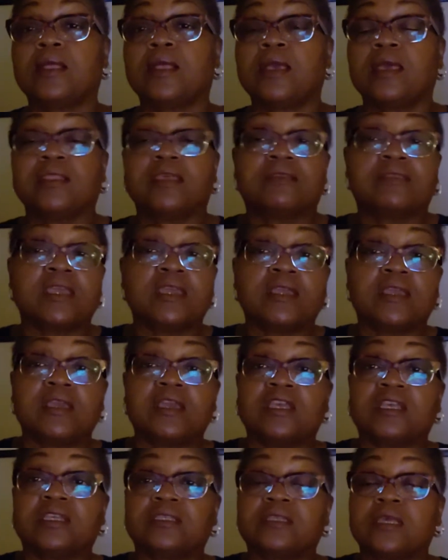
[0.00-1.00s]
And the thing
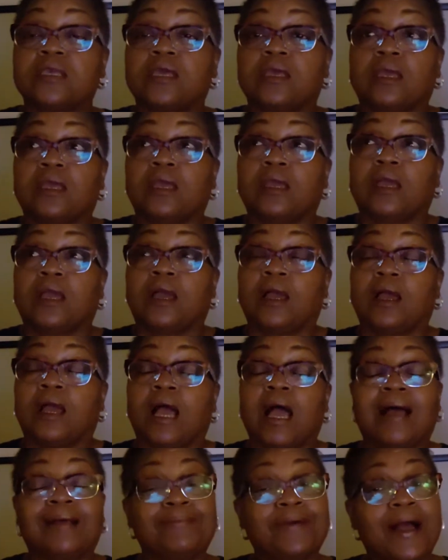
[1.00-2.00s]
is,
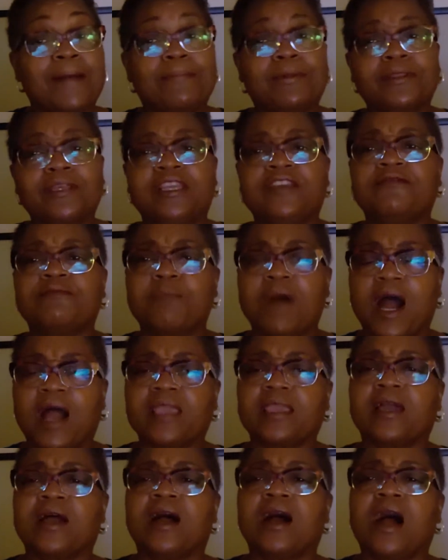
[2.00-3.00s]
I believe
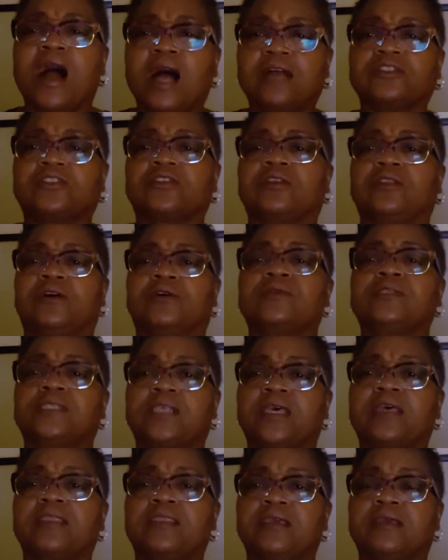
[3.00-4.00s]
Maya Angelou
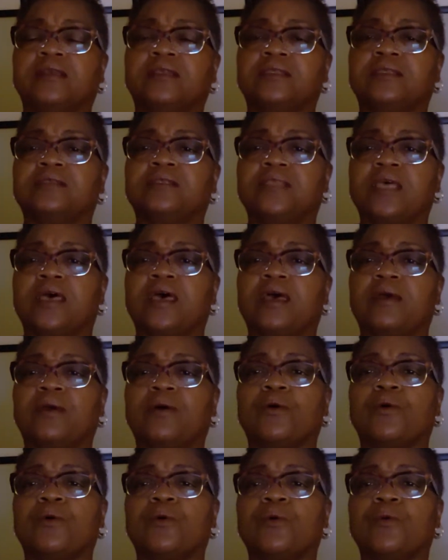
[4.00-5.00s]
said this, is that
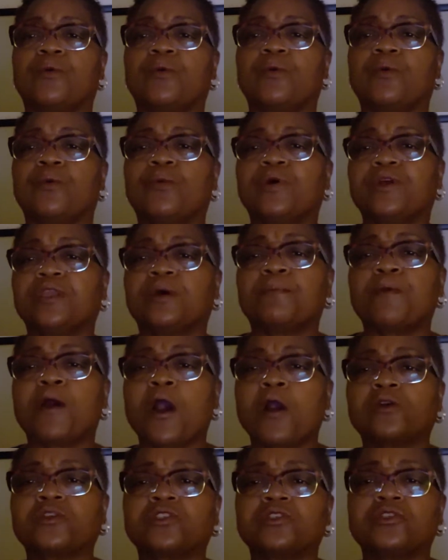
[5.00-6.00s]
when a
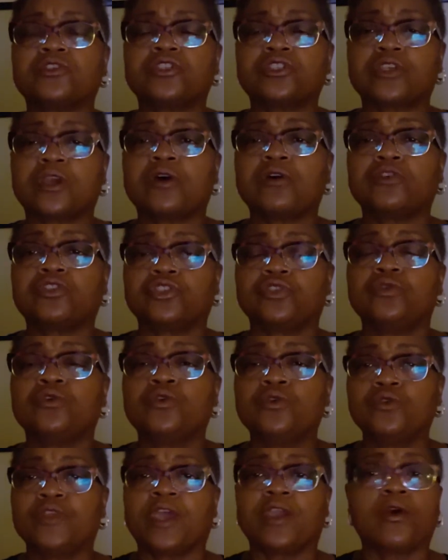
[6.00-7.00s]
person shows you
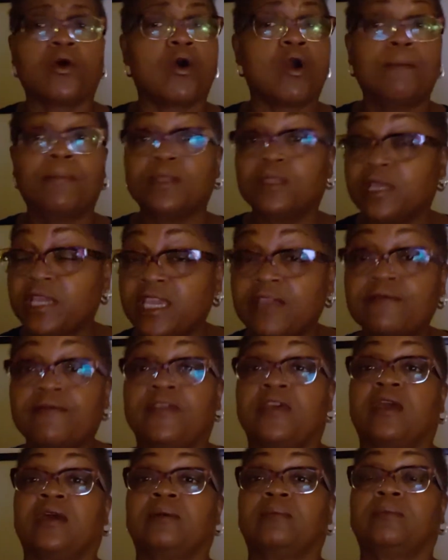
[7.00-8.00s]
who they are, believe
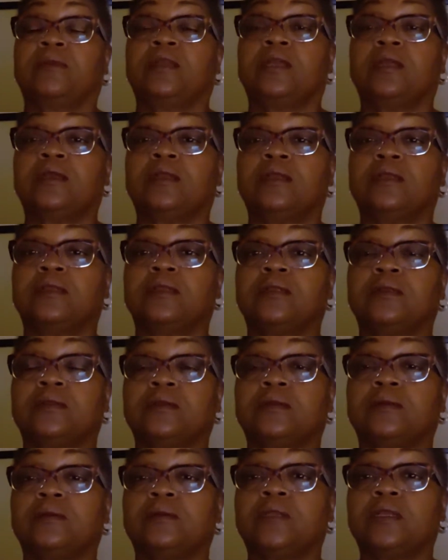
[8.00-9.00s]
them.
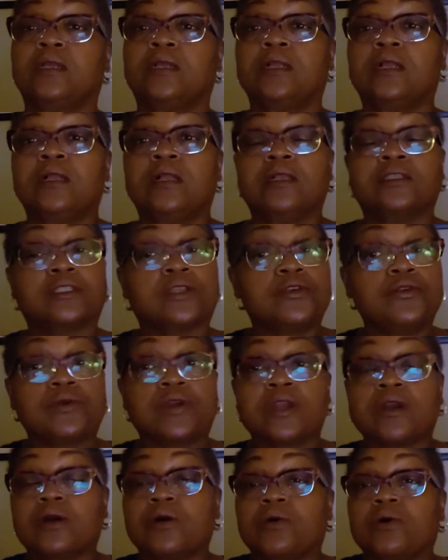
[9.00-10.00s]
So you
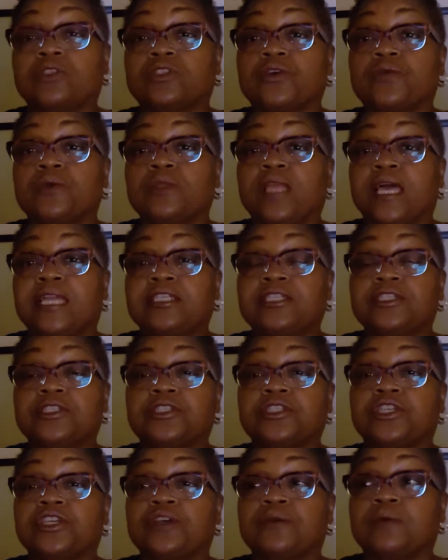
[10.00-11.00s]
can go into a
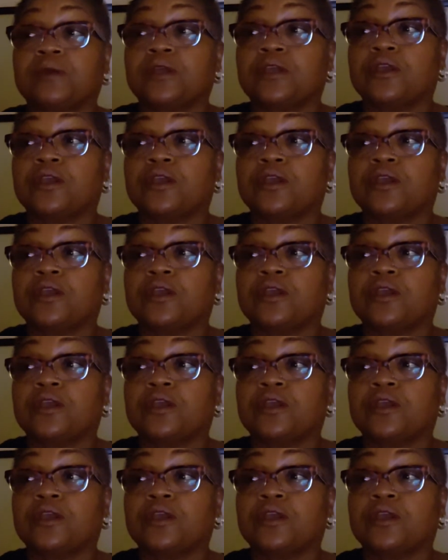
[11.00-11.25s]
relationship,